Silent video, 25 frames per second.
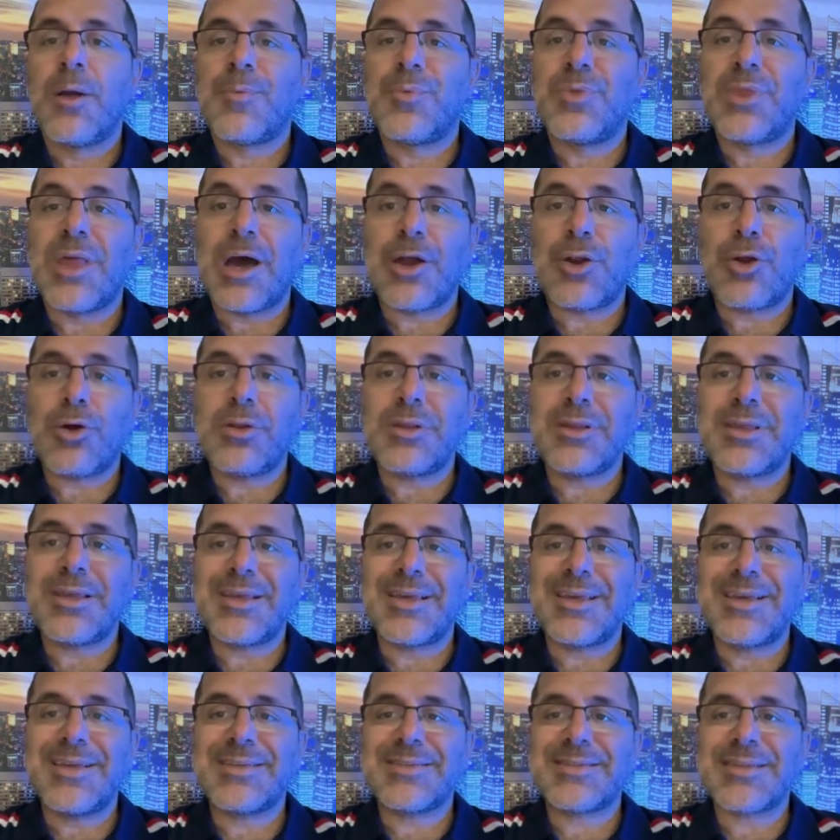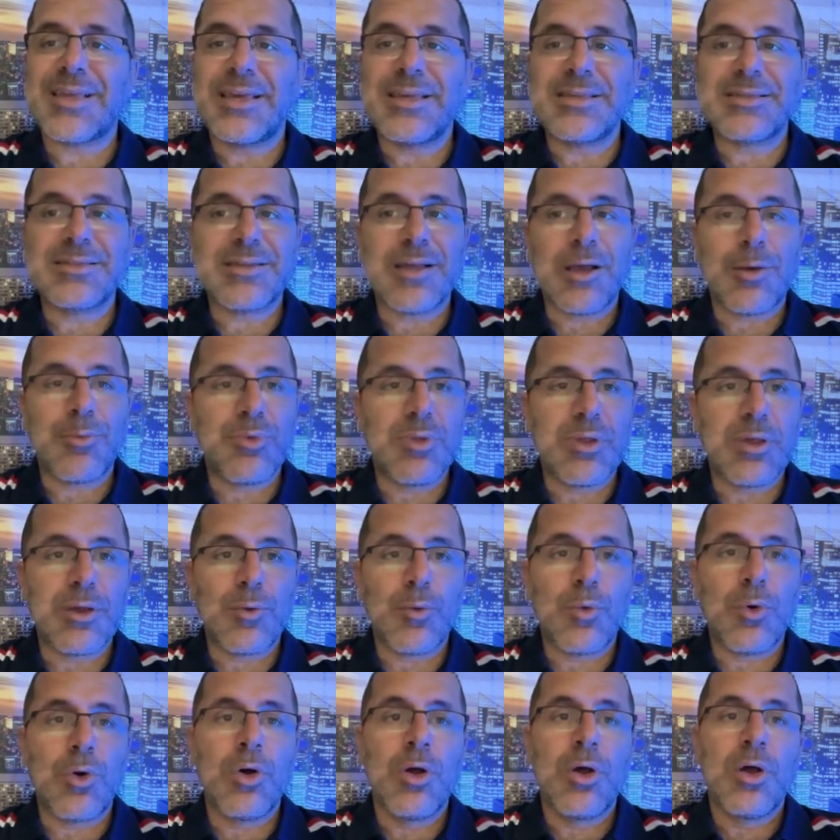Not only is a
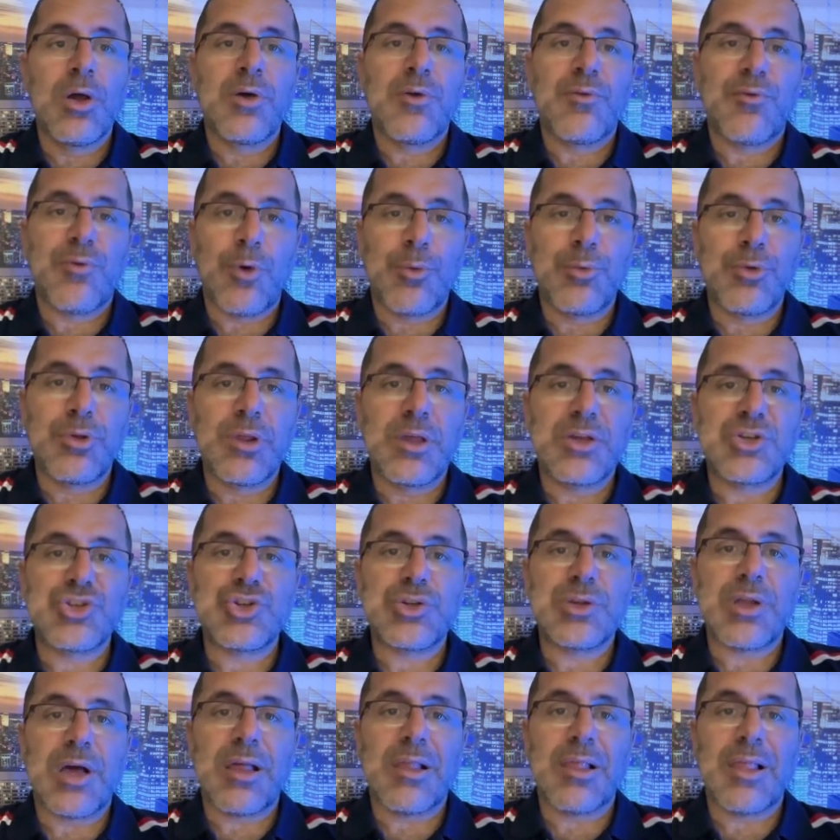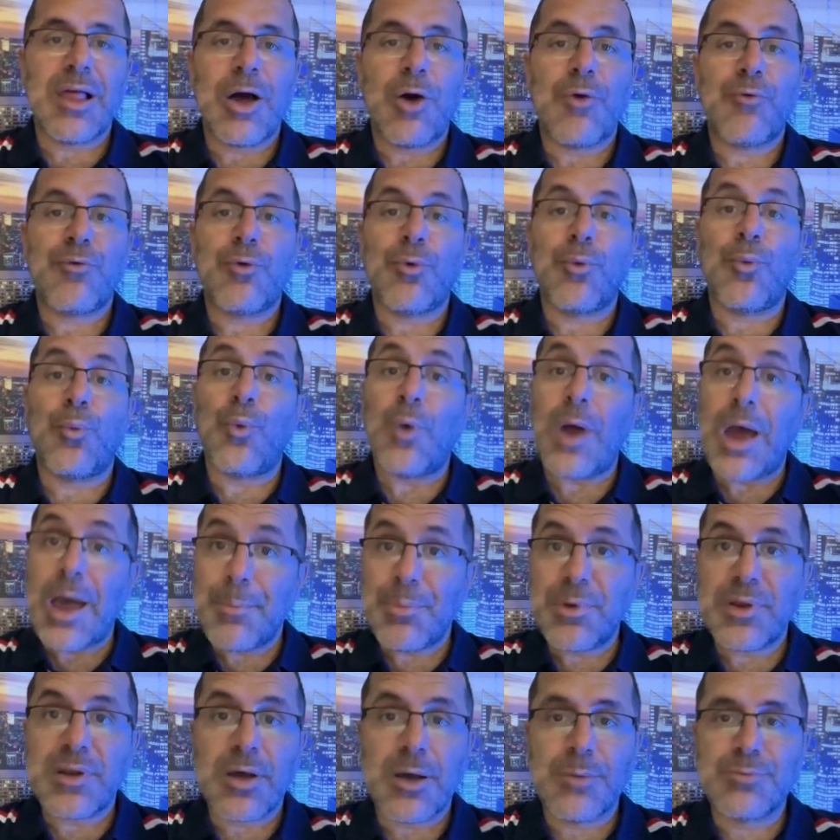sublingual formulation allow for
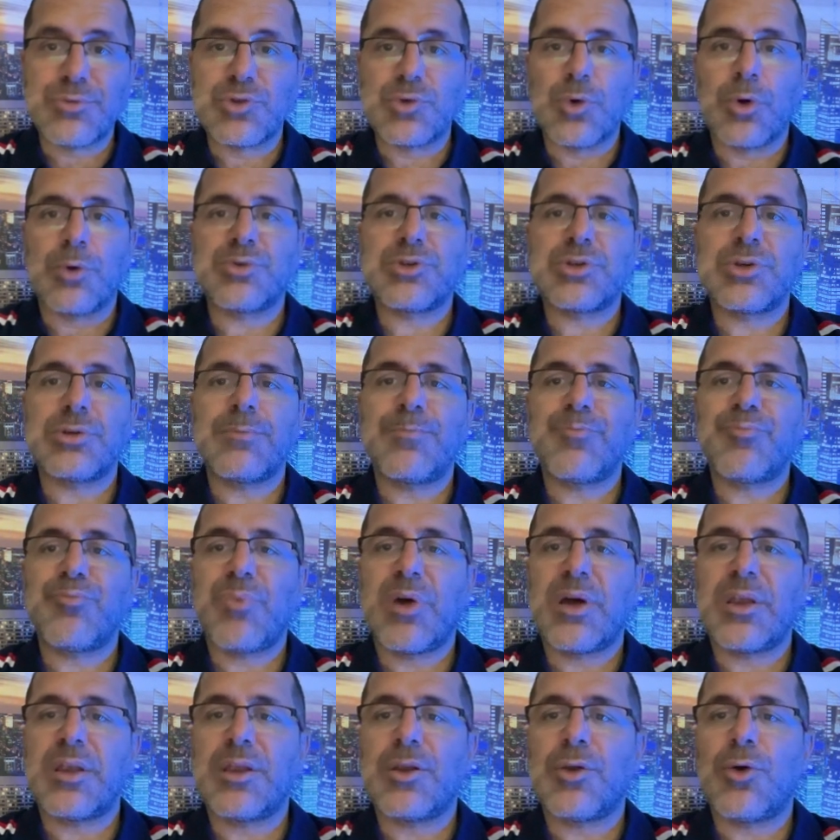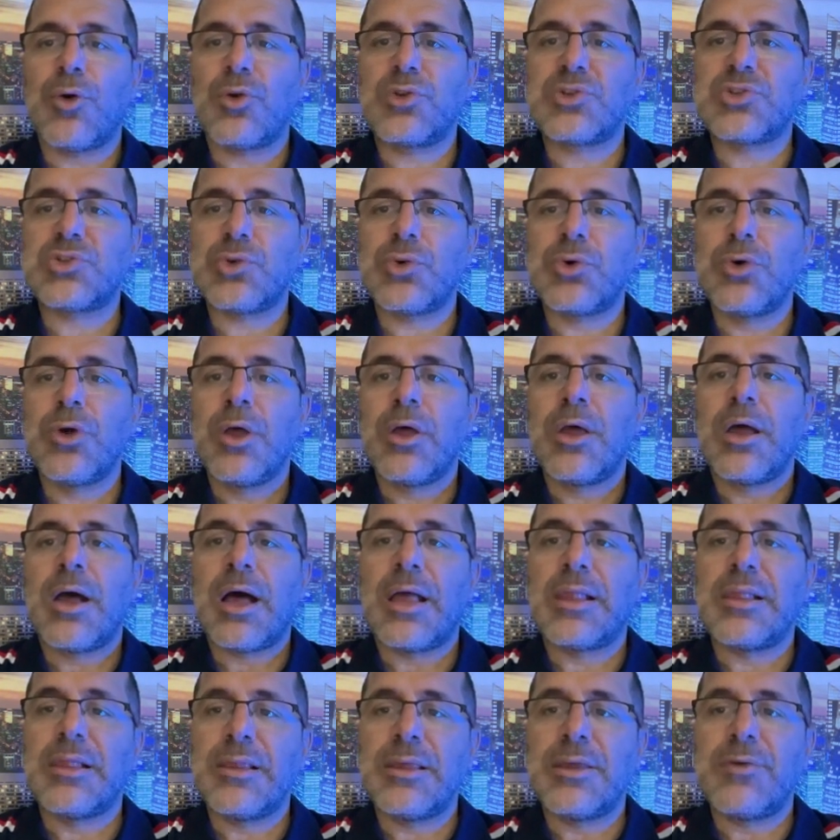rapid absorption, but it also
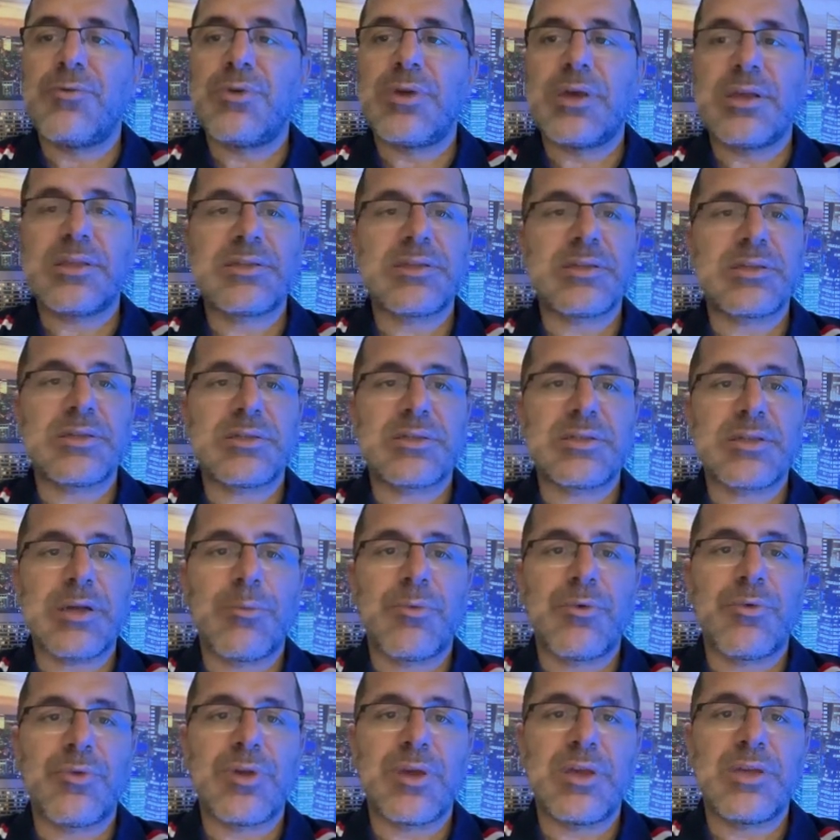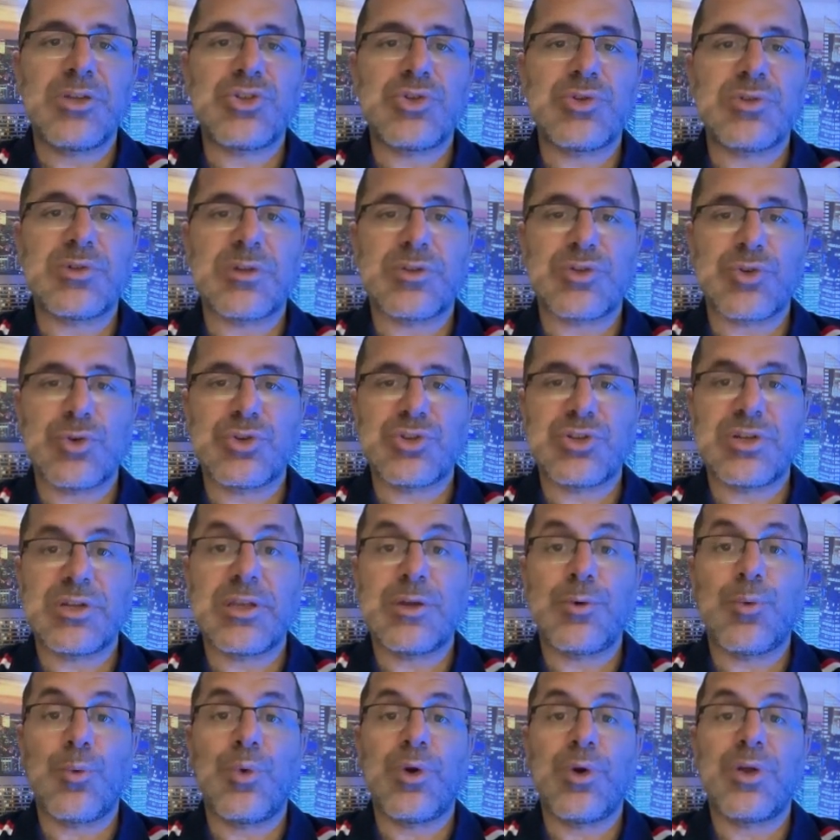alleviates some of the issues
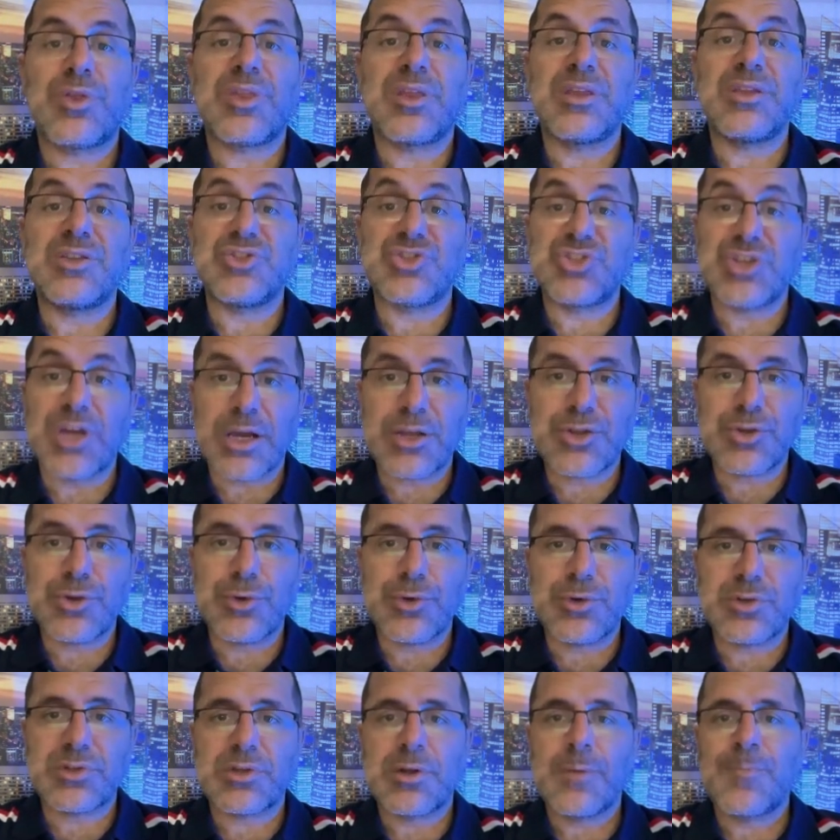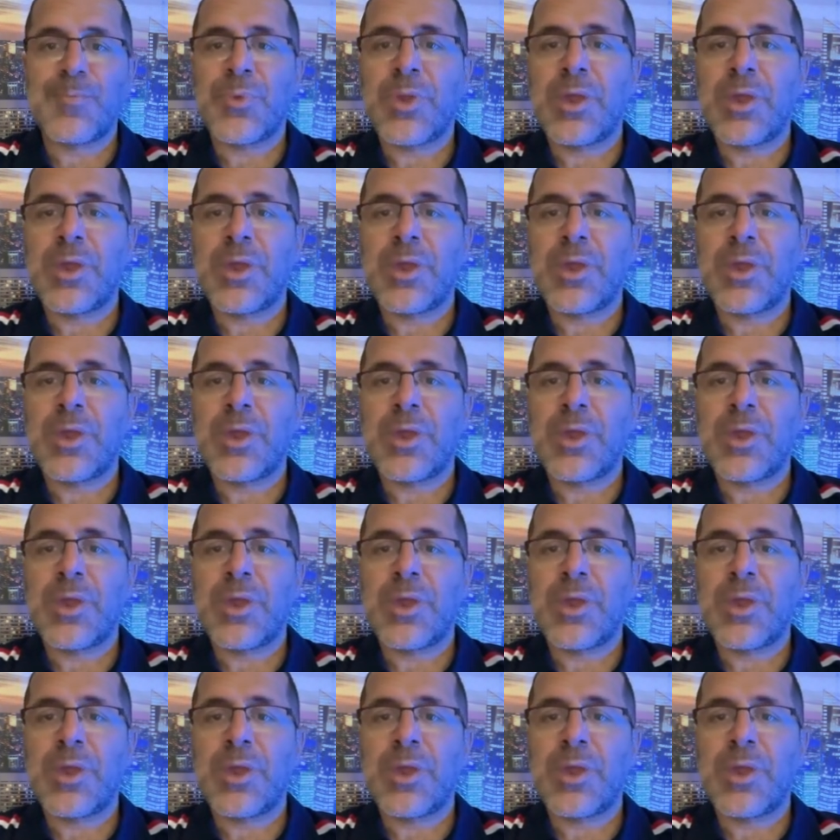associated with injectors,